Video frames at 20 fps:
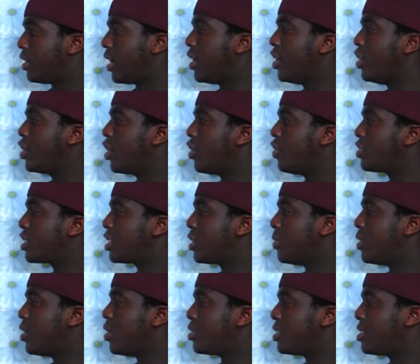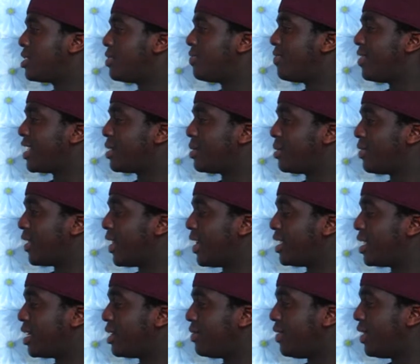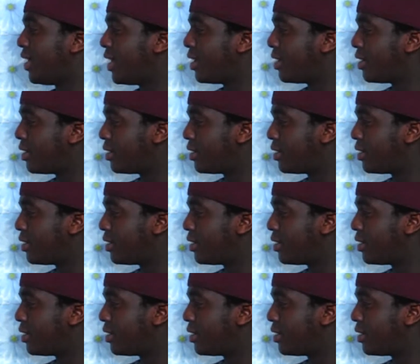Can you tell someone else is infected with HIV?